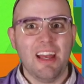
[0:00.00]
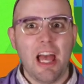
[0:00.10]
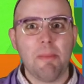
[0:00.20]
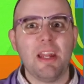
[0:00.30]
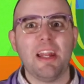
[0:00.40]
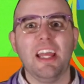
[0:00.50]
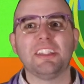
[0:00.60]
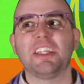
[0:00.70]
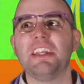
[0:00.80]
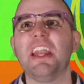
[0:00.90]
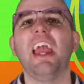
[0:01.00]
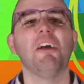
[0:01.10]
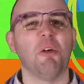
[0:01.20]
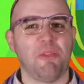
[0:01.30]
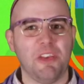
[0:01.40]
I bet it hits a
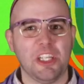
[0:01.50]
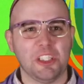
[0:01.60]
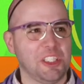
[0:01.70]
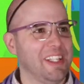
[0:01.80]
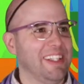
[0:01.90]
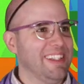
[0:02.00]
nailfish.